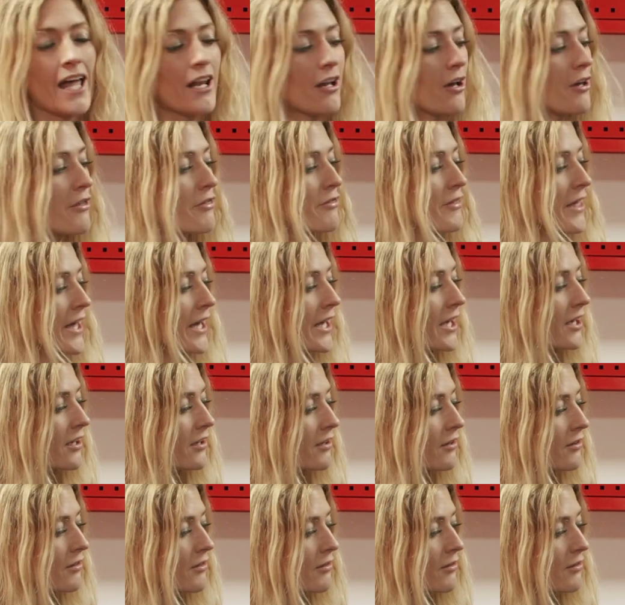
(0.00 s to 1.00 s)
And I
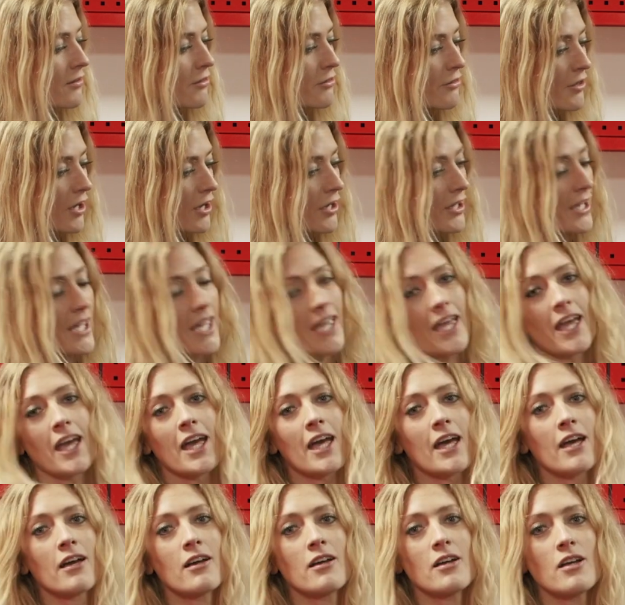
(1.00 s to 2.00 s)
think Thug
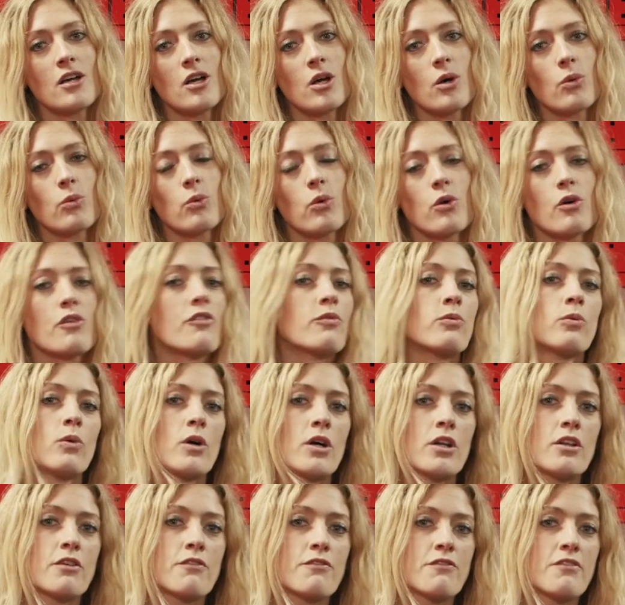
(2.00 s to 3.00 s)
here was
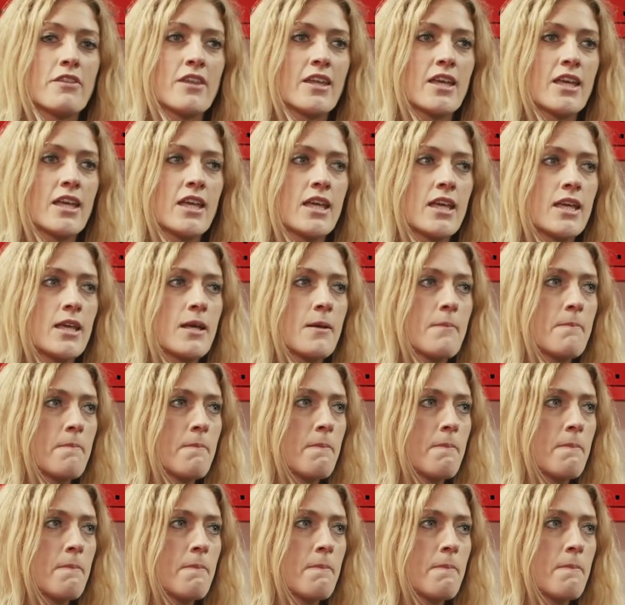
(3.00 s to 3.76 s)
one of the